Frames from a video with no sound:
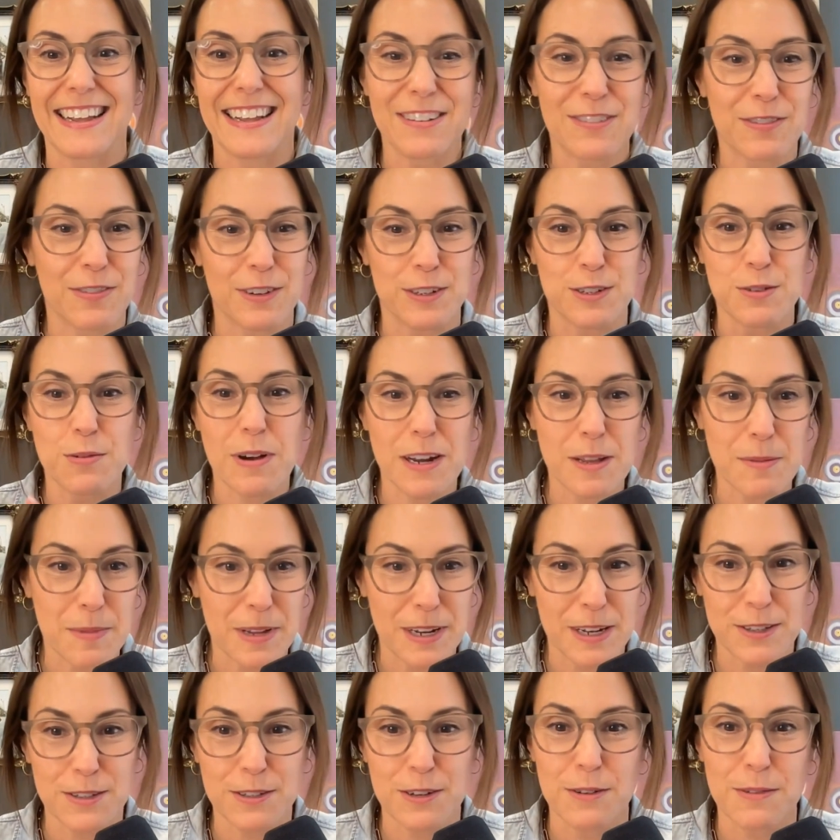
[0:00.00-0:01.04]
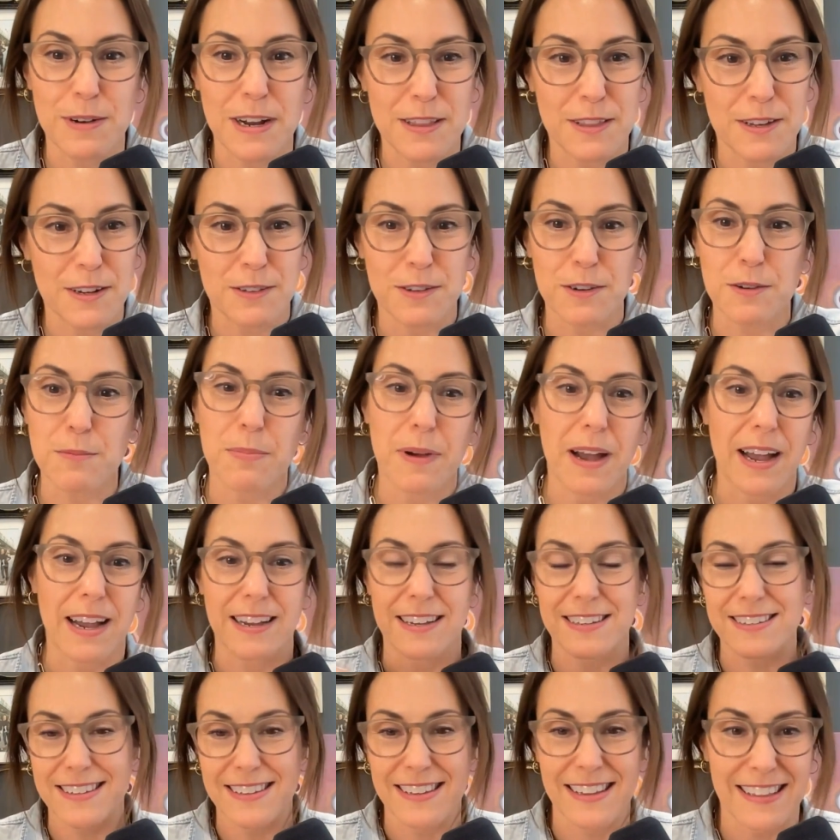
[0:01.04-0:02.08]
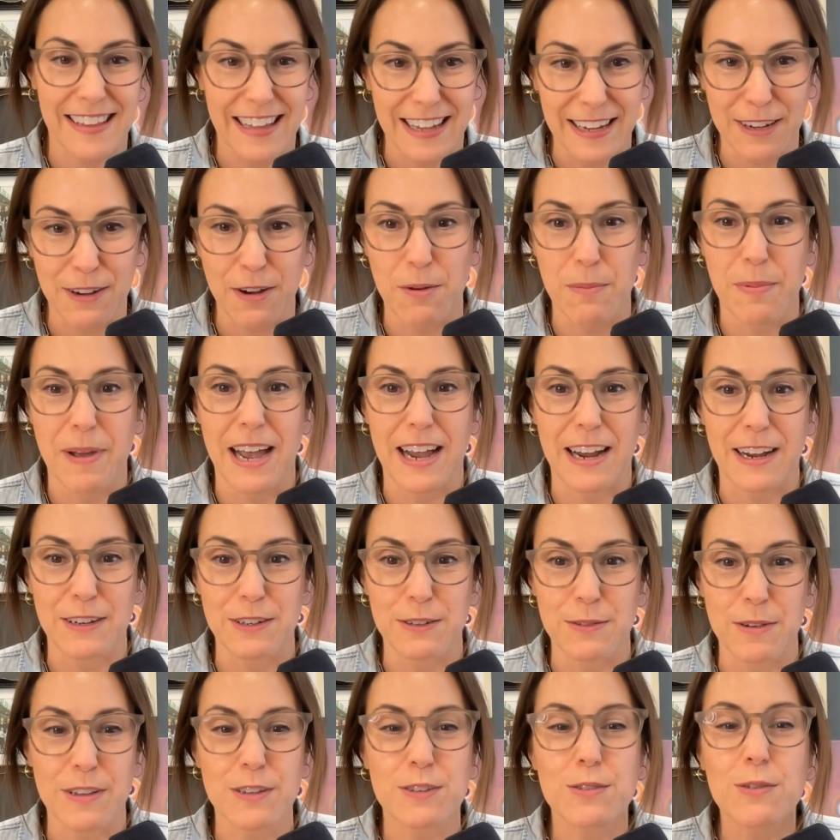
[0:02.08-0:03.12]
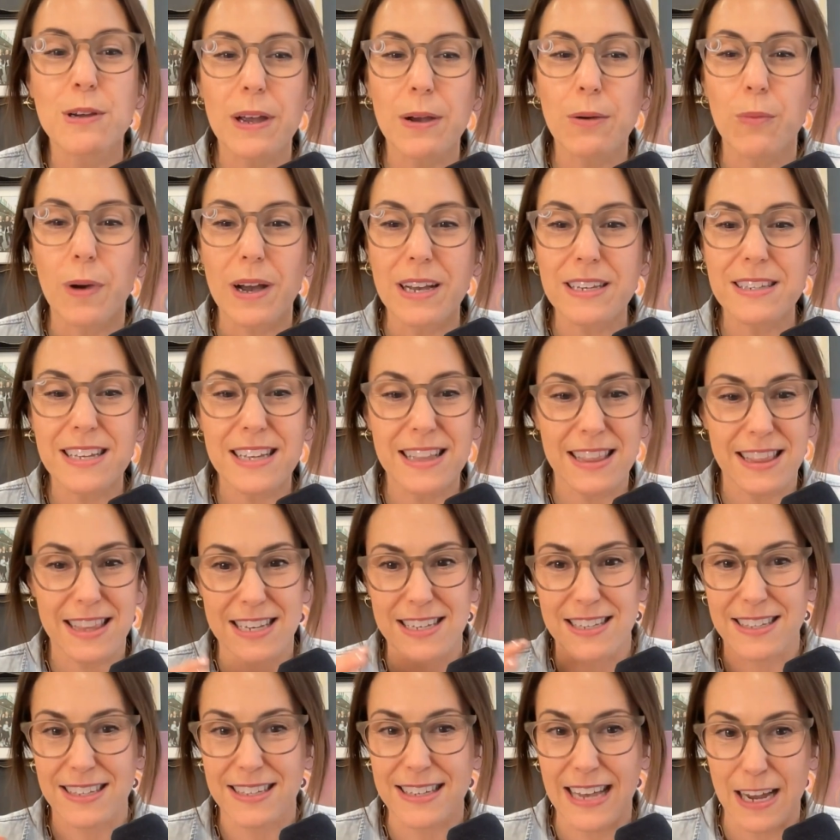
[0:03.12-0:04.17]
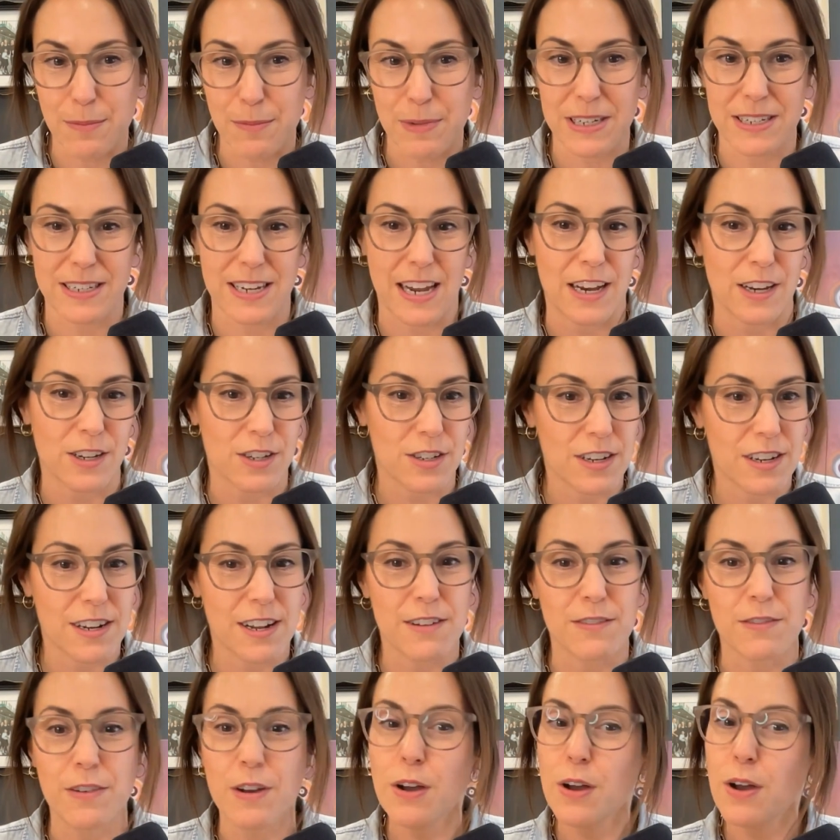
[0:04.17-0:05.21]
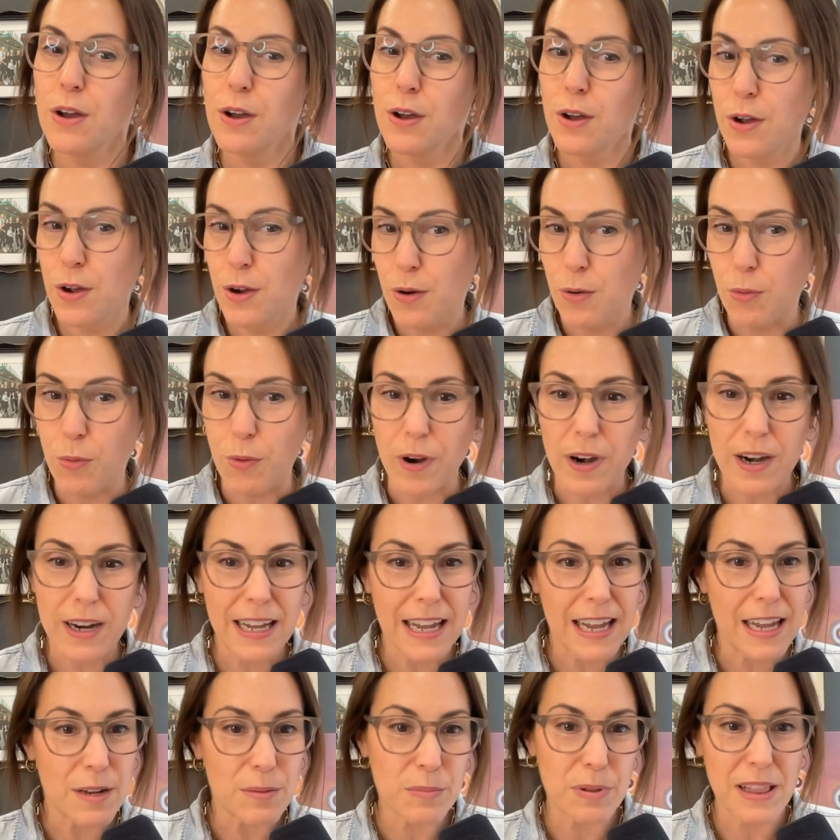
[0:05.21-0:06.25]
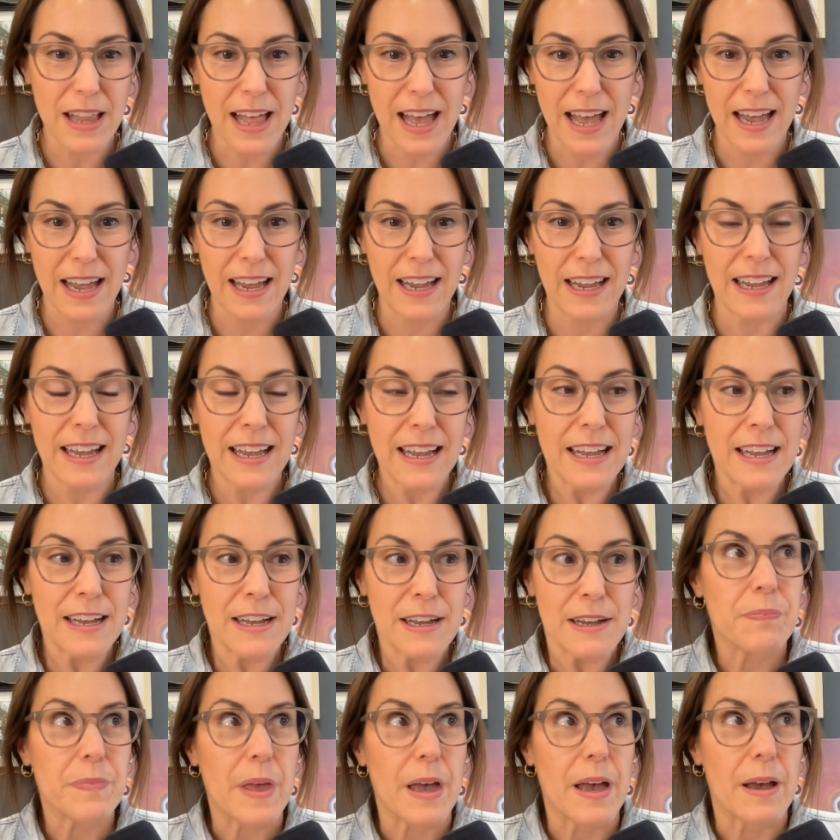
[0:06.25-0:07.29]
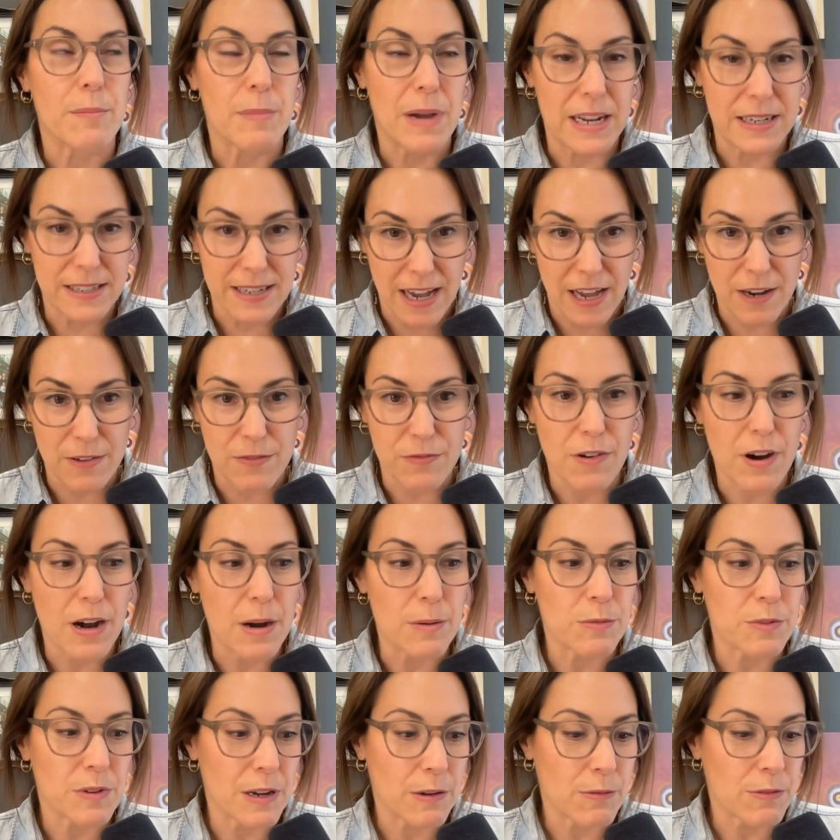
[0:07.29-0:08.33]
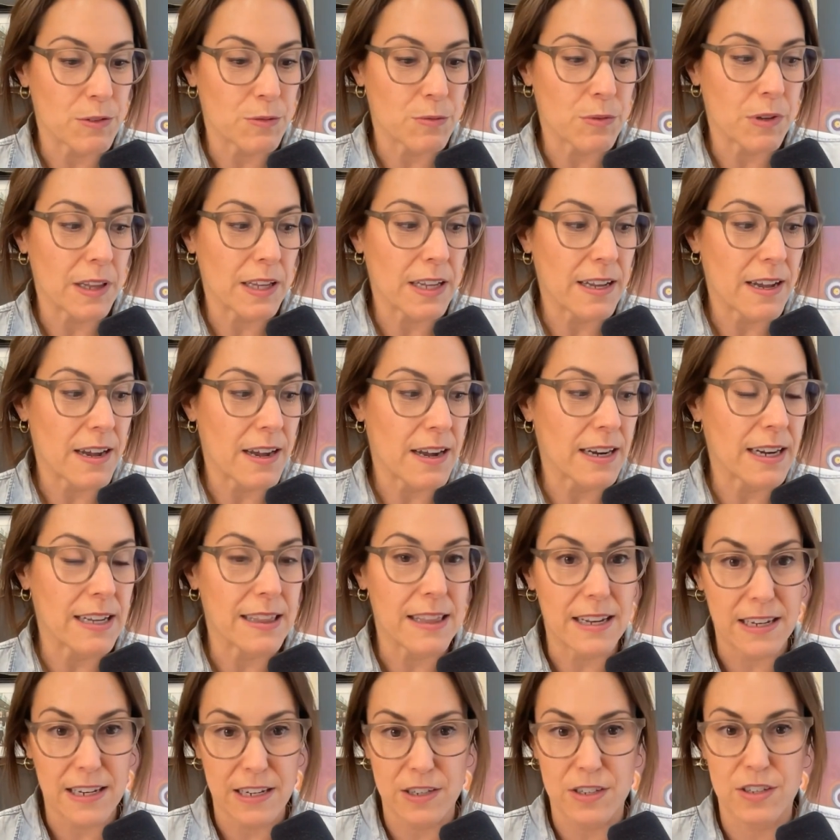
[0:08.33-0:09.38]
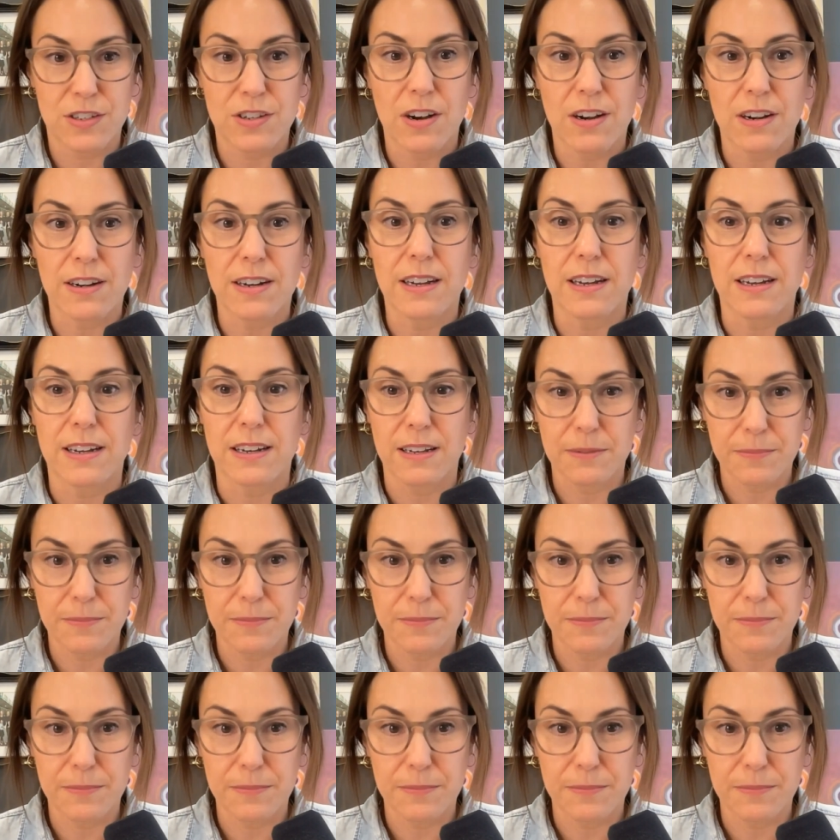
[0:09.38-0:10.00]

for 20 minutes go ride their dirt bikes and then like go back and do it. So it wasn't this segmentation of work and play. My dad farmed when I was really young, and then he started